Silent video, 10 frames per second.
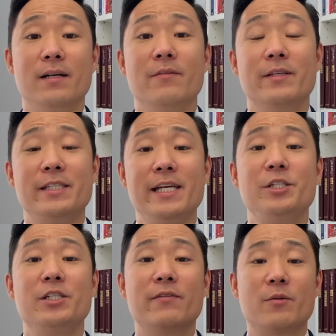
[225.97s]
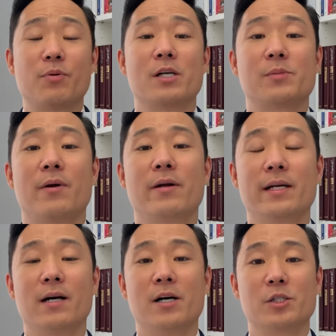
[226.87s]
of the teaching of the prosperity
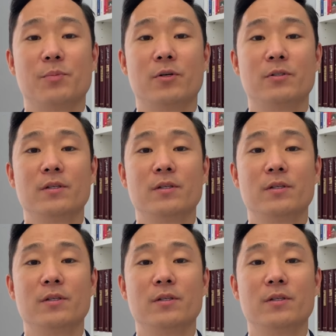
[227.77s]
gospel,